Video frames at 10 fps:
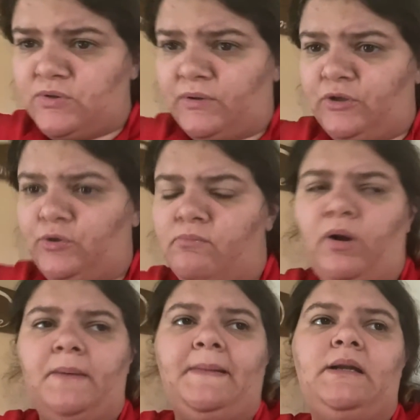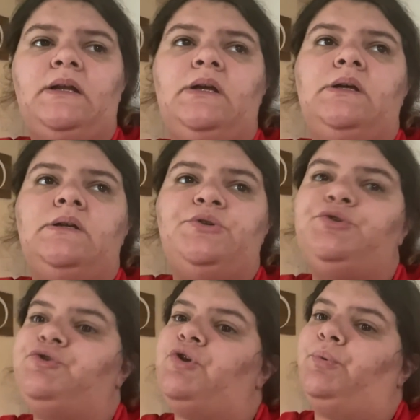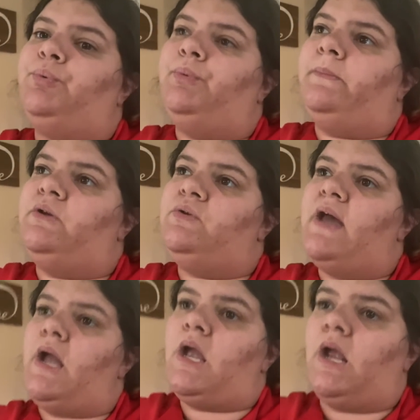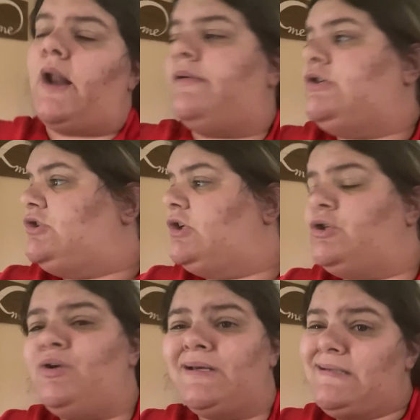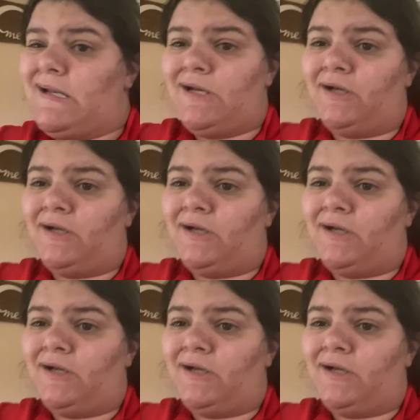her new apartment. So I'm gonna do that and I'll just talk to you guys later, I